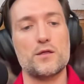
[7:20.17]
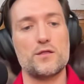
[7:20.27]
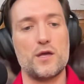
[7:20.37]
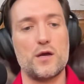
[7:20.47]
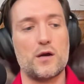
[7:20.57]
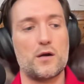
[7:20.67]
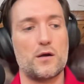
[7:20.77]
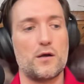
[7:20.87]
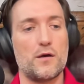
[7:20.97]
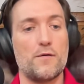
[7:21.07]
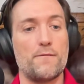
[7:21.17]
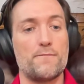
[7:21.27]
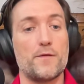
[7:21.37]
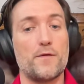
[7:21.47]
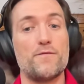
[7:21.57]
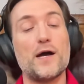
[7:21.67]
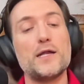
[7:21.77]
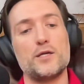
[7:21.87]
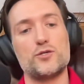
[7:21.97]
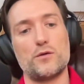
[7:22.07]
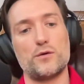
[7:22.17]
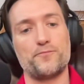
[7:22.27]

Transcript: they are uh, uh, fighting each other.